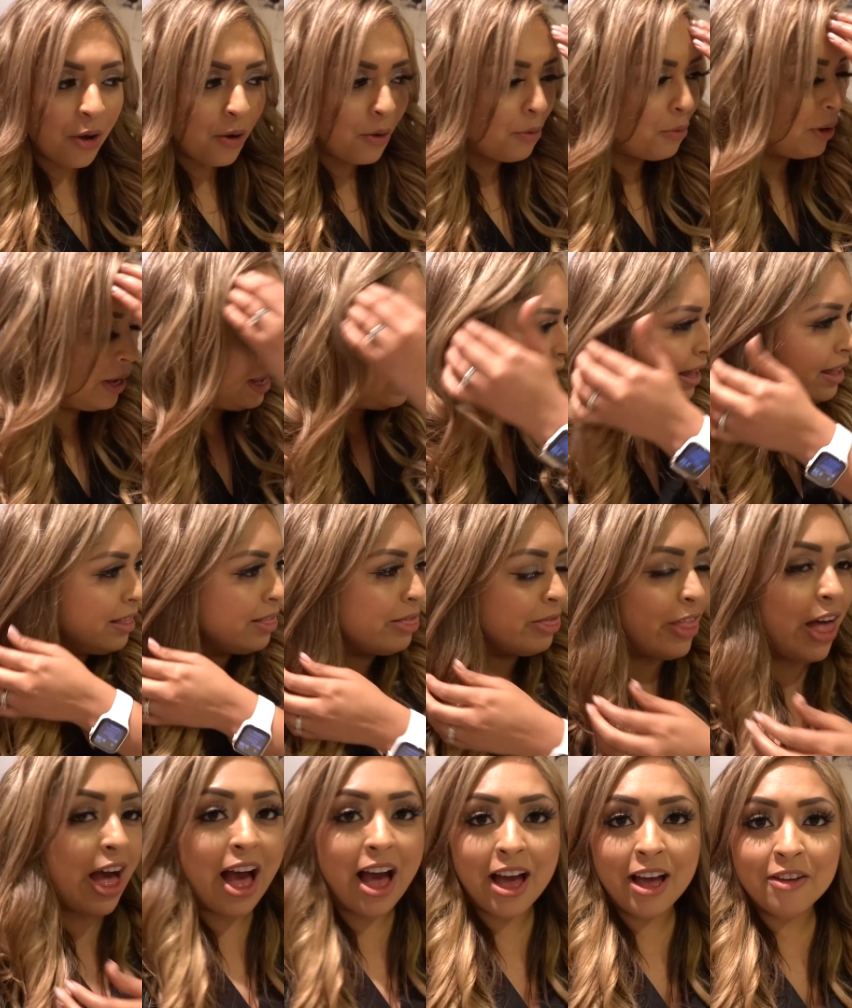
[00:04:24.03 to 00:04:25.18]
We
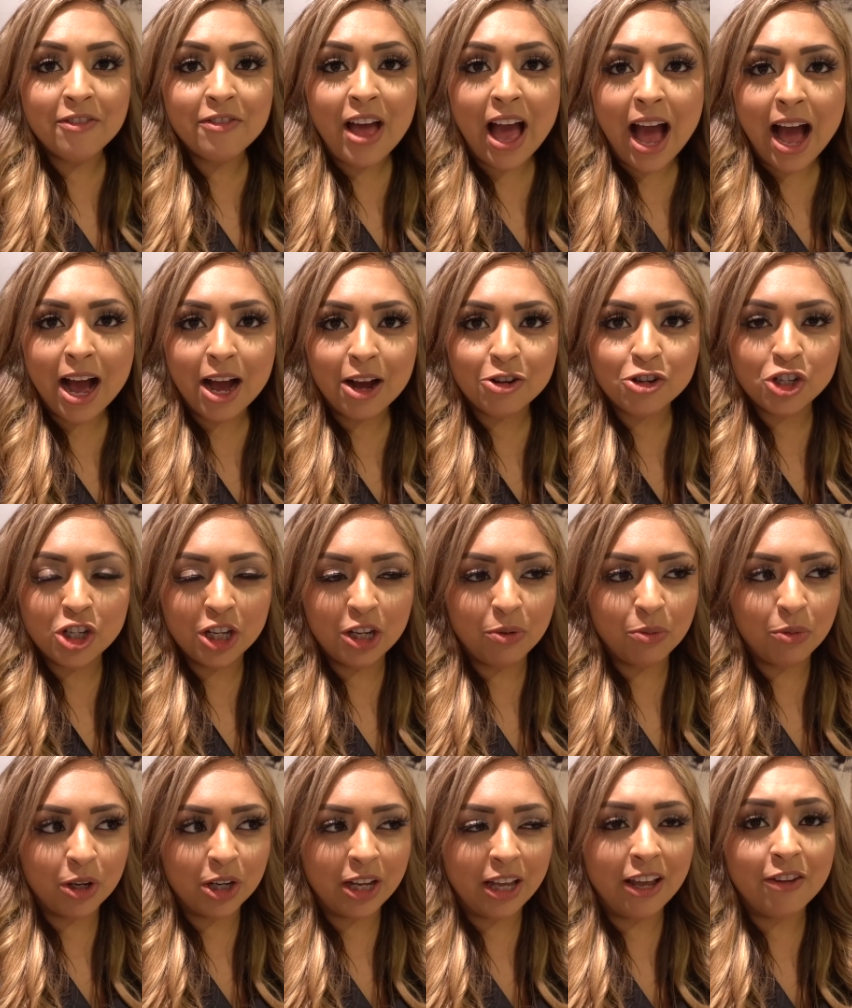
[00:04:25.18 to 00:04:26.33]
love how she,
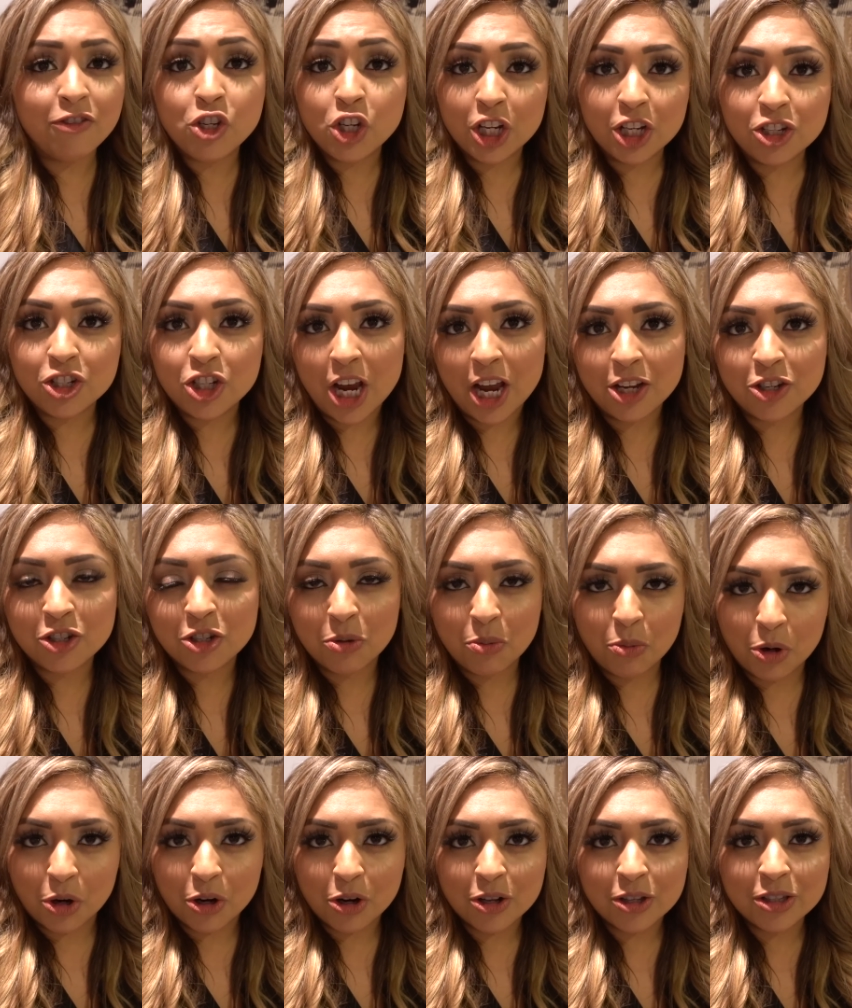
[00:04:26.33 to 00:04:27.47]
if she could change the
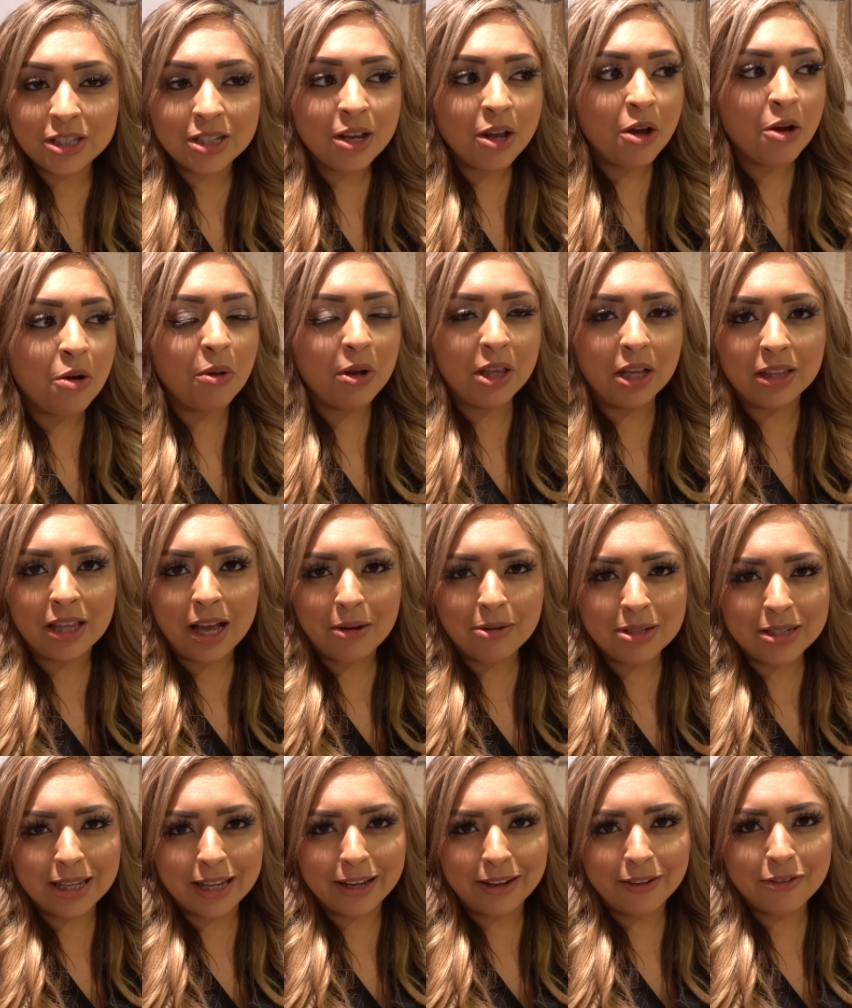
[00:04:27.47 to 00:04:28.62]
world, we thought that was
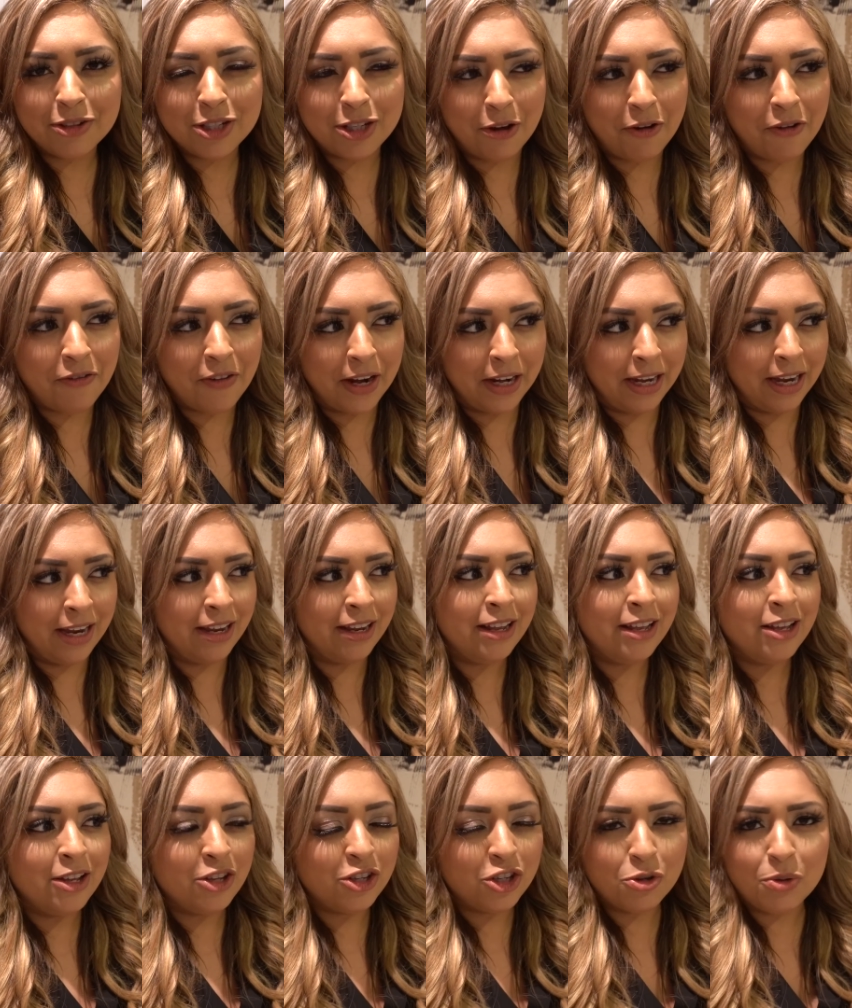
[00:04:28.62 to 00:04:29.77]
like so funny.
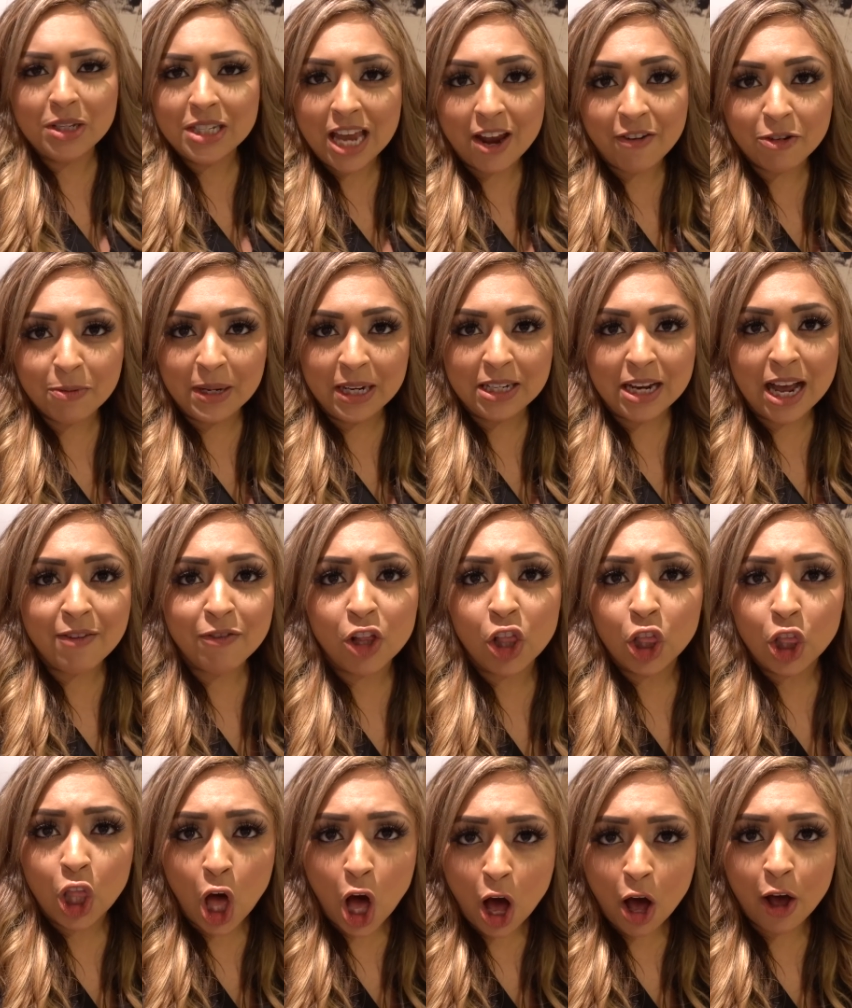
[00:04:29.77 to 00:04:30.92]
She wants everybody to have a
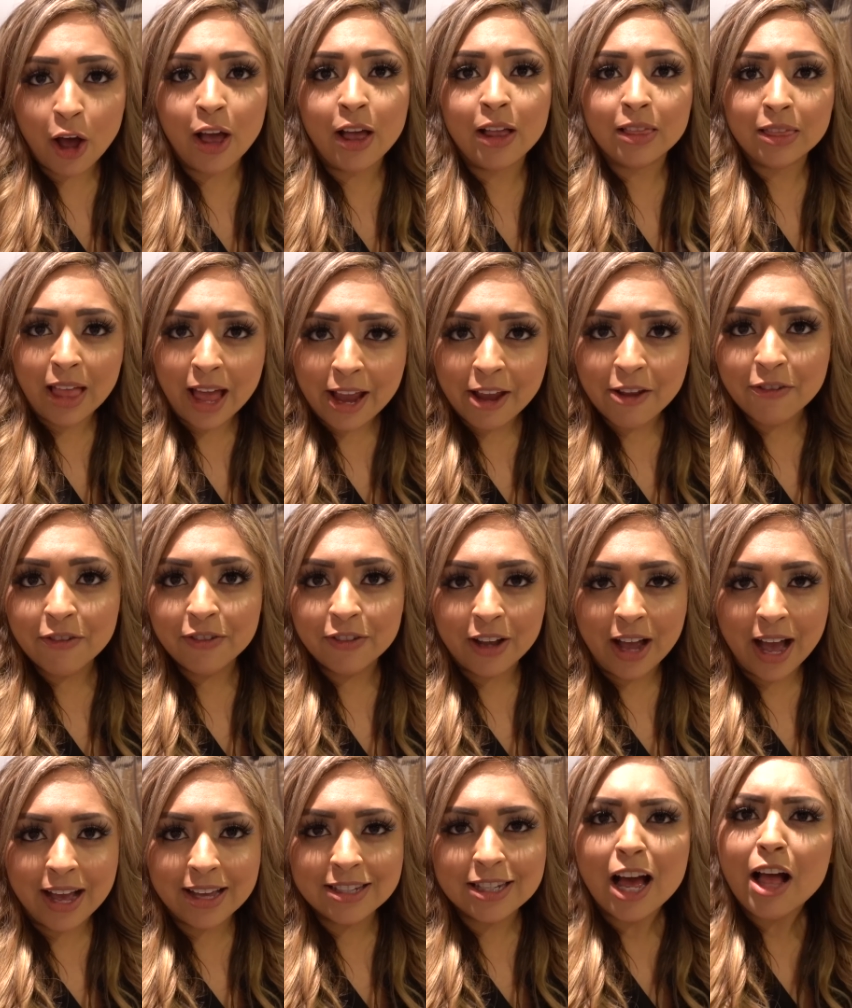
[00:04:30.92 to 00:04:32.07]
log life,
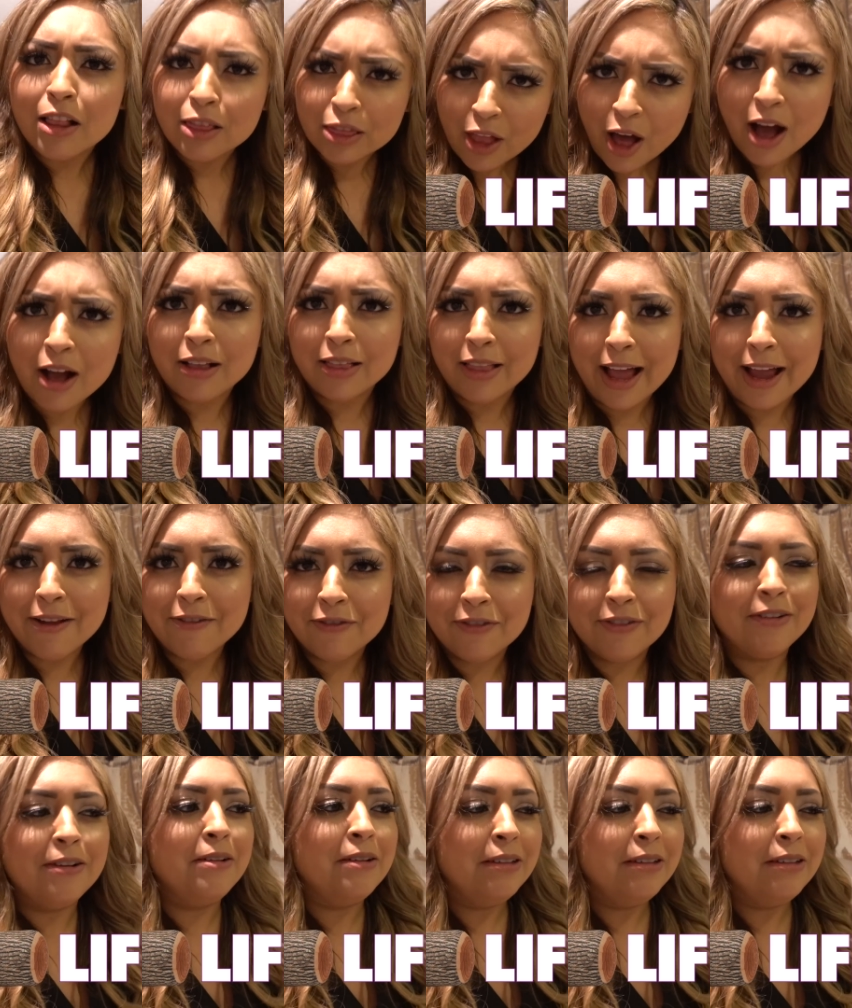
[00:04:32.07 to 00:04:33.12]
guys, a log life.